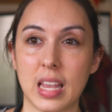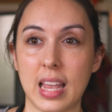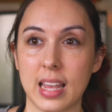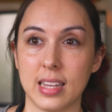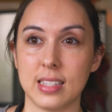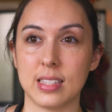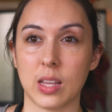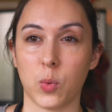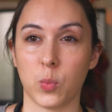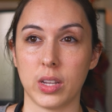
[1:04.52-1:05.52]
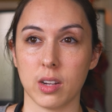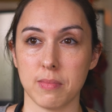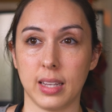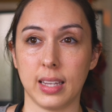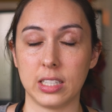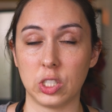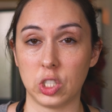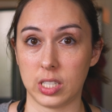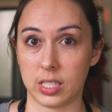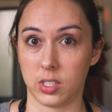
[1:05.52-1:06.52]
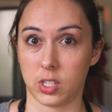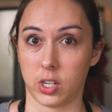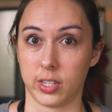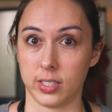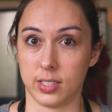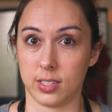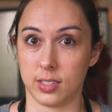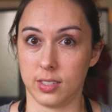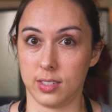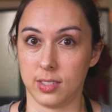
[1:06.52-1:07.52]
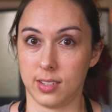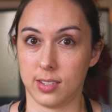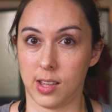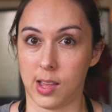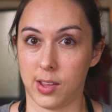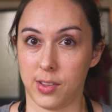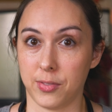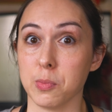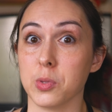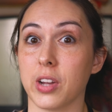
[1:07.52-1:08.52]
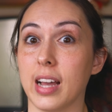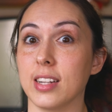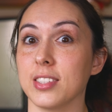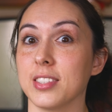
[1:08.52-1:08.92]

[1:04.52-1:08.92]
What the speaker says: is we are making cheese curds from scratch.